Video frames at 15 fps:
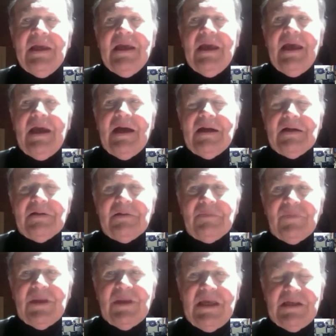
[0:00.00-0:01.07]

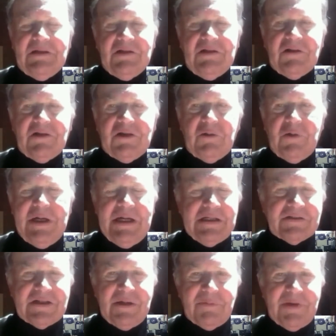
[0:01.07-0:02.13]
and you could create
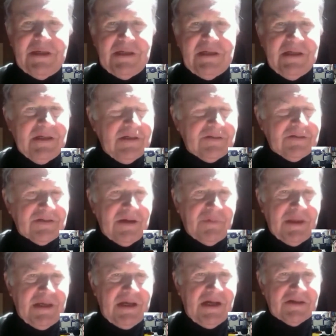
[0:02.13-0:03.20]
something
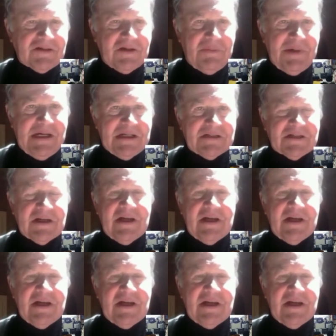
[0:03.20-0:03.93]
customized.